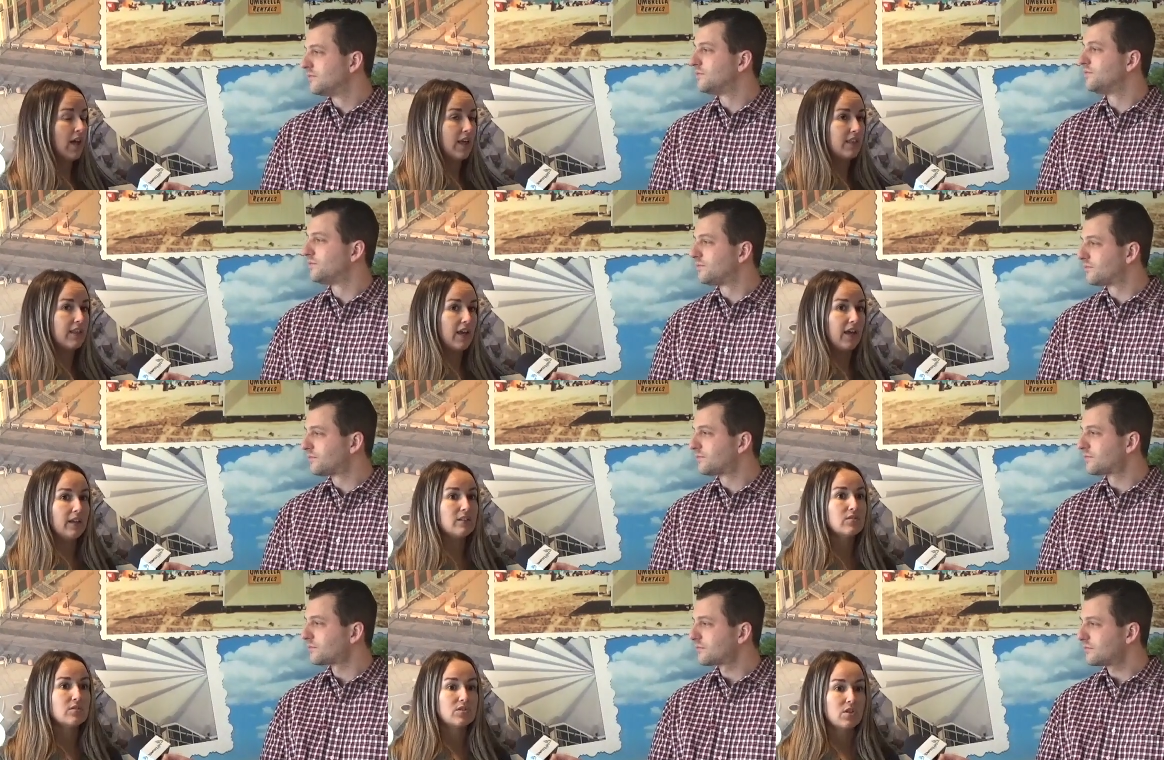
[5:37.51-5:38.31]
Speaker 1: And
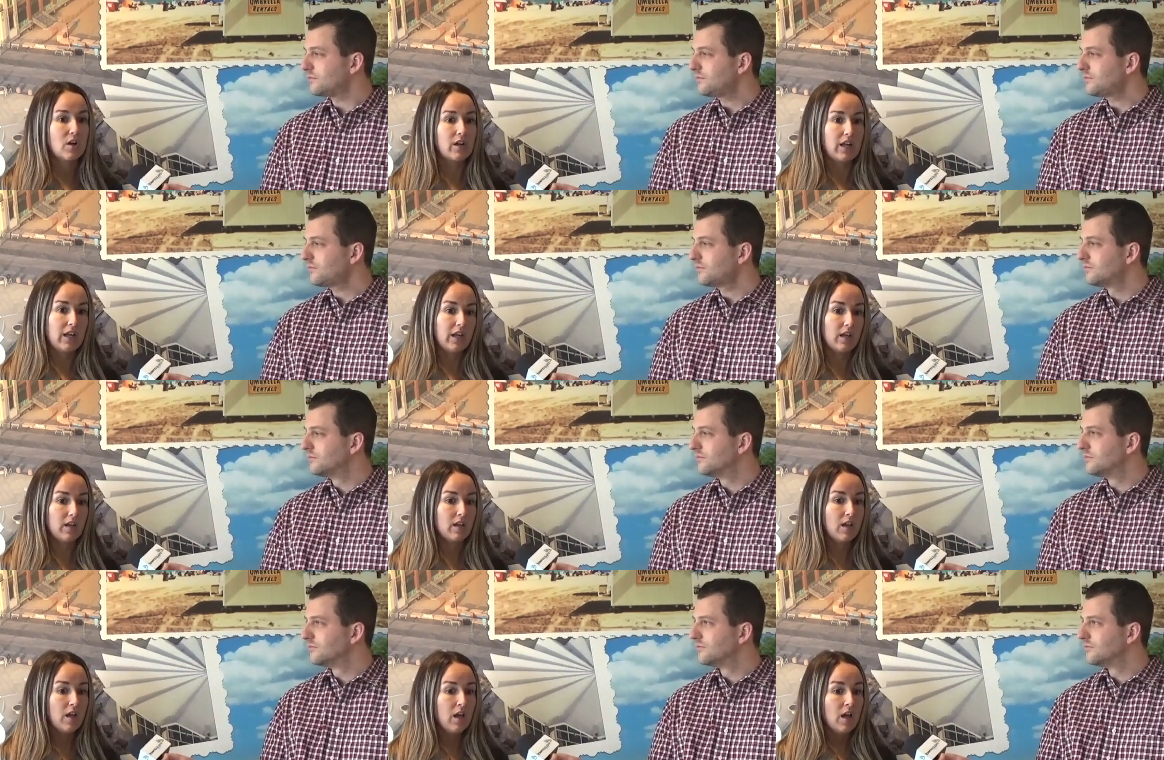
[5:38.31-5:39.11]
then
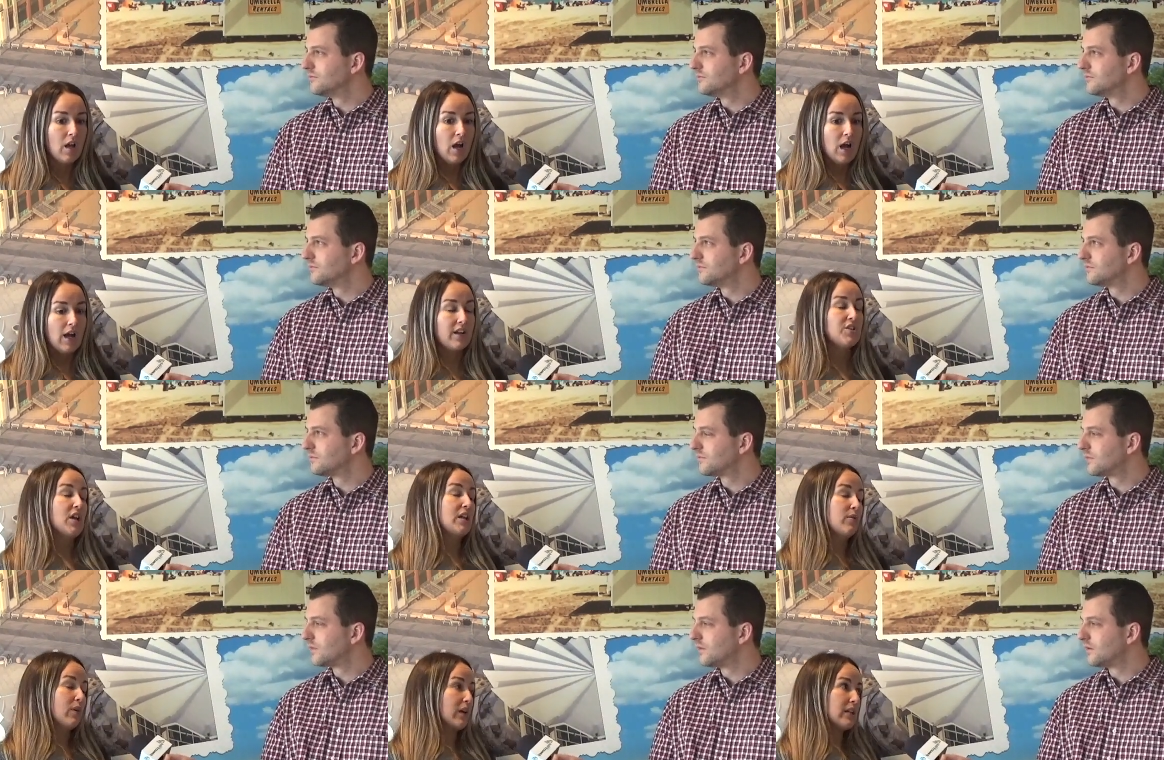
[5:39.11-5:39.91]
starting uh,
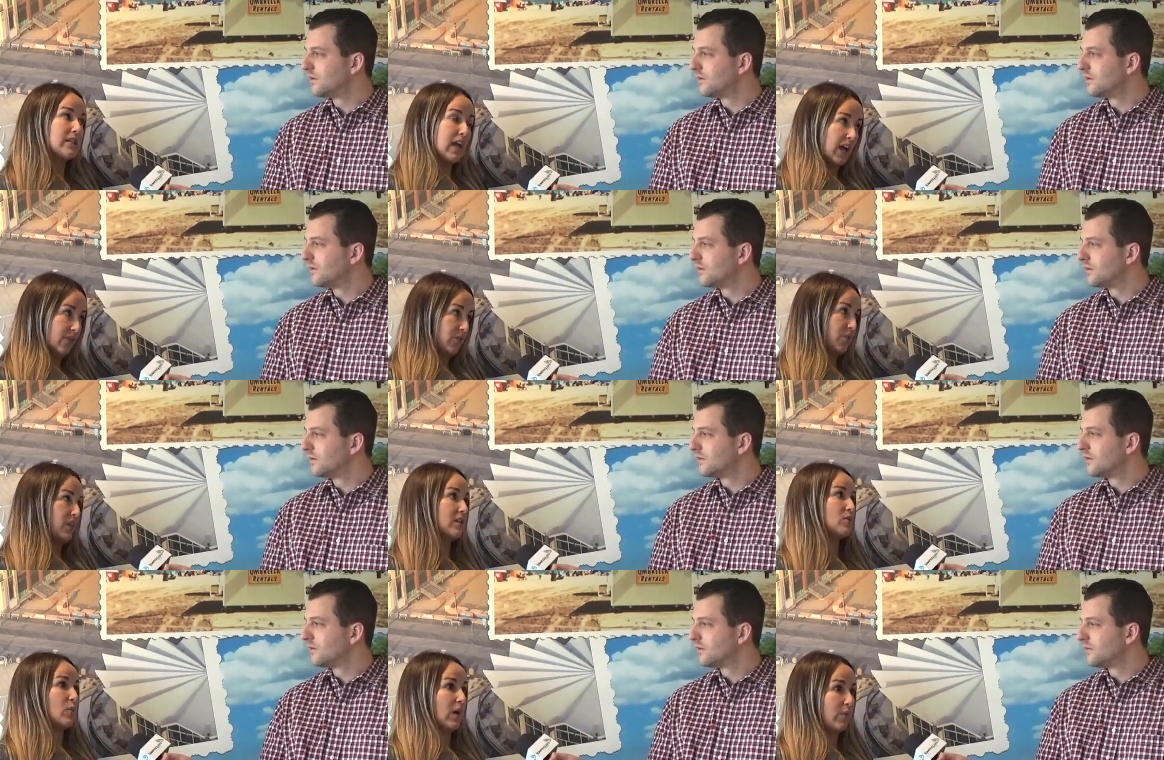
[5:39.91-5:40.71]
January 10th
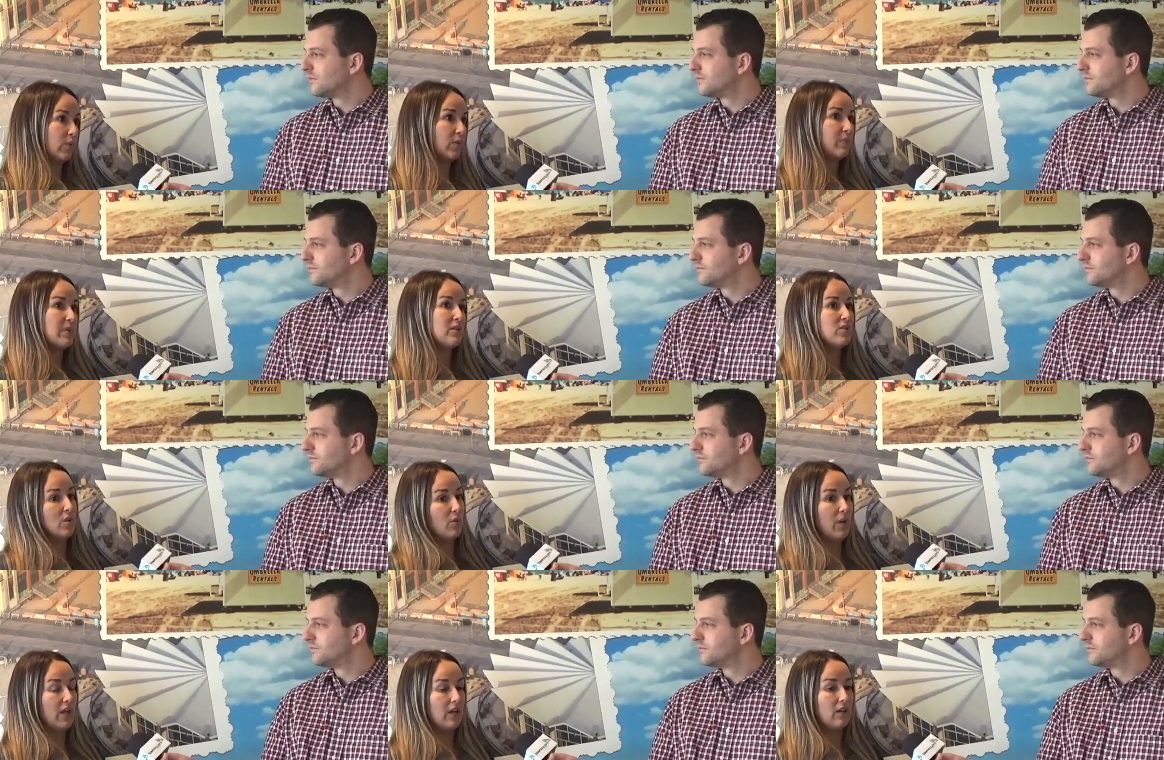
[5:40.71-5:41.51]
is when we'll be
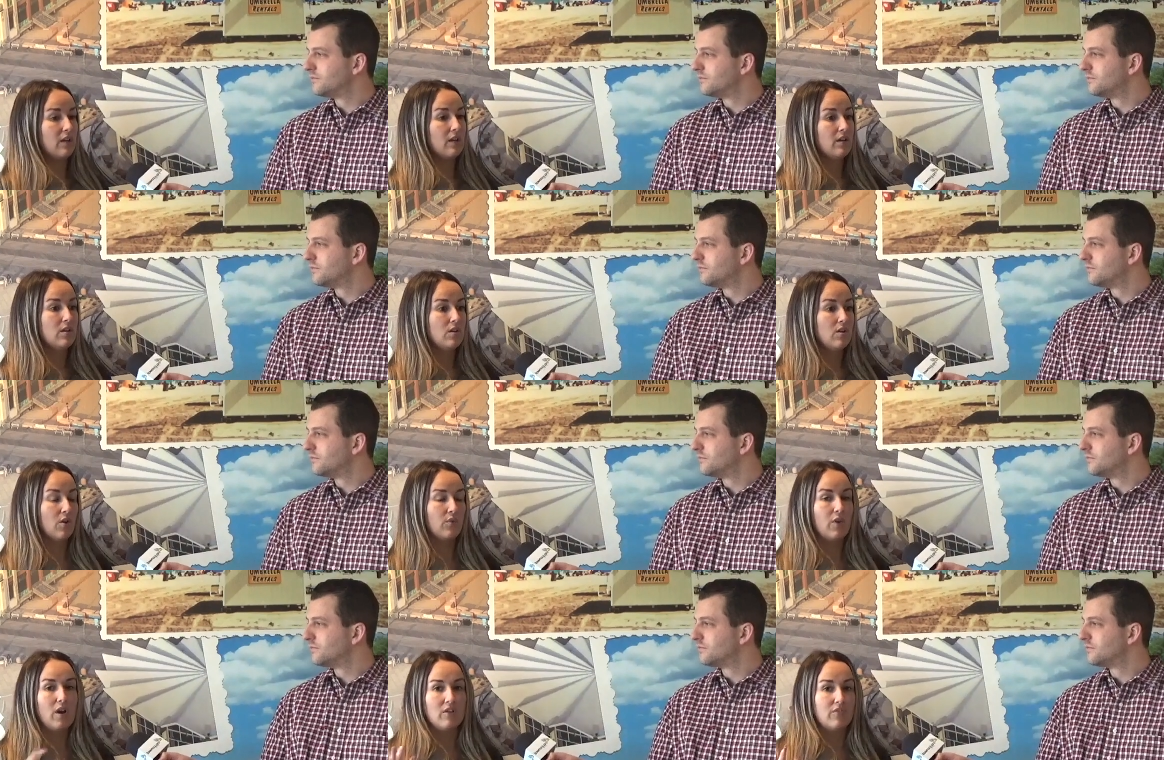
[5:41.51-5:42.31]
doing you
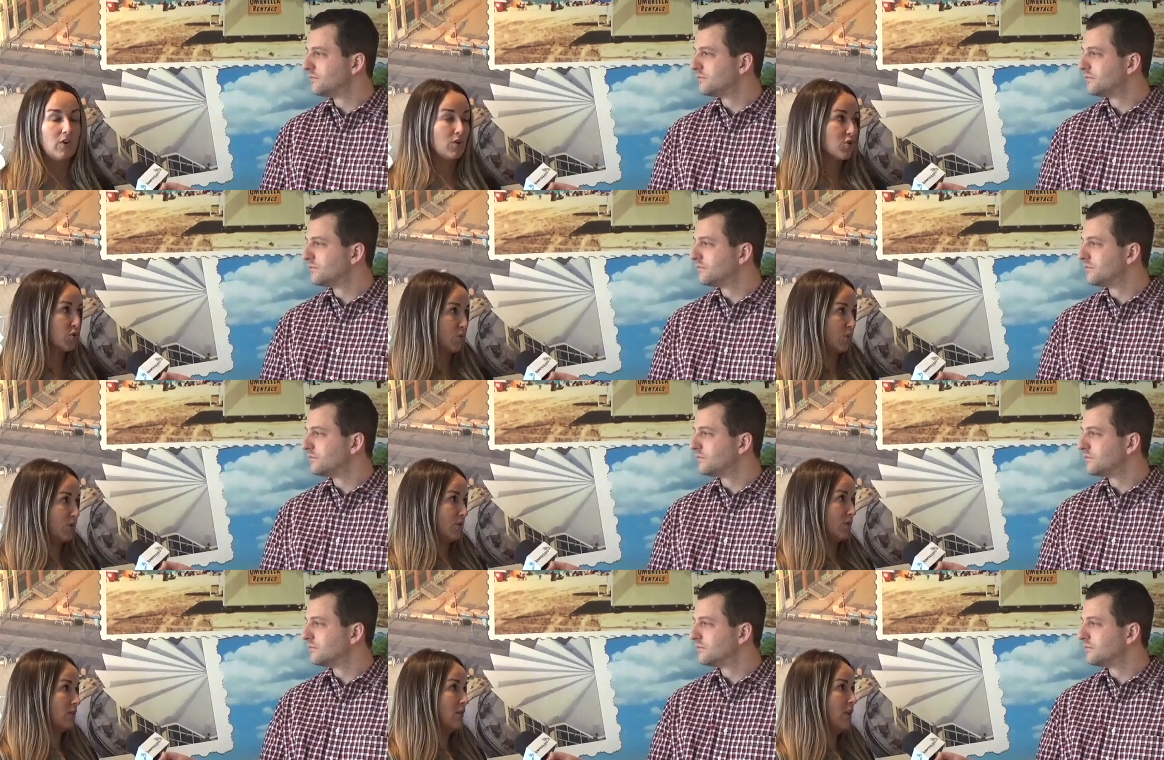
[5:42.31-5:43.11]
know our
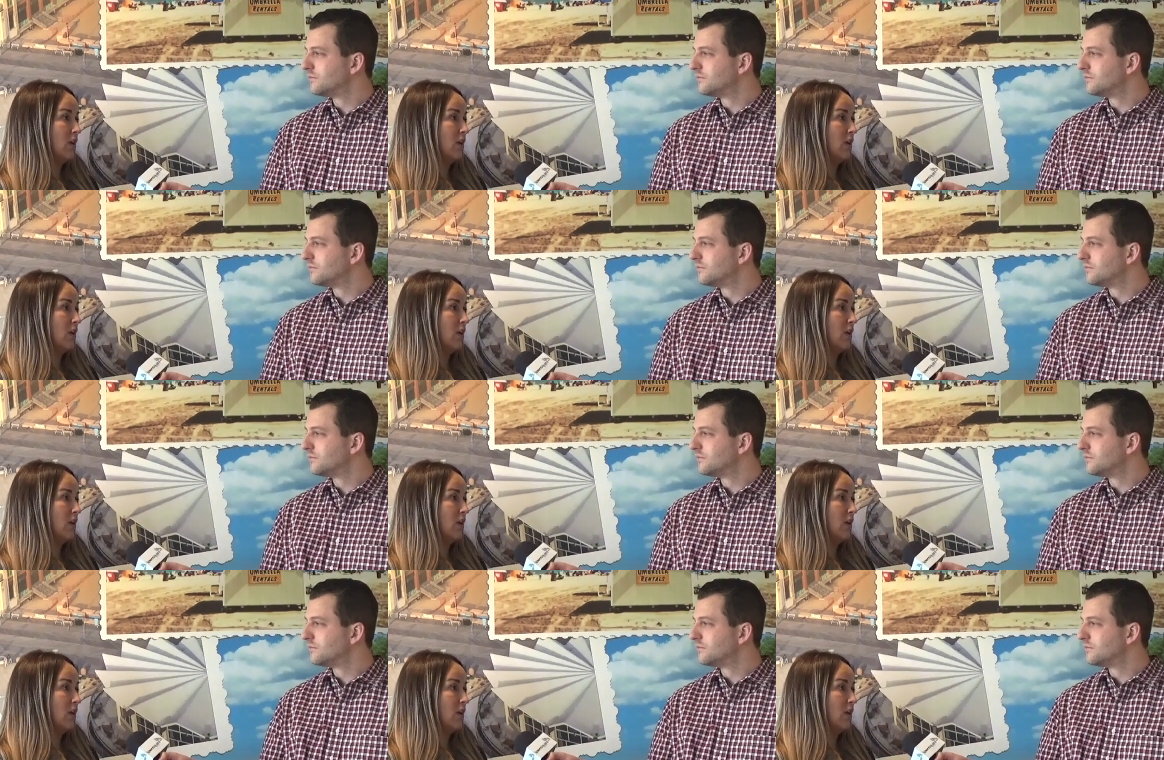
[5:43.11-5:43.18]
virtual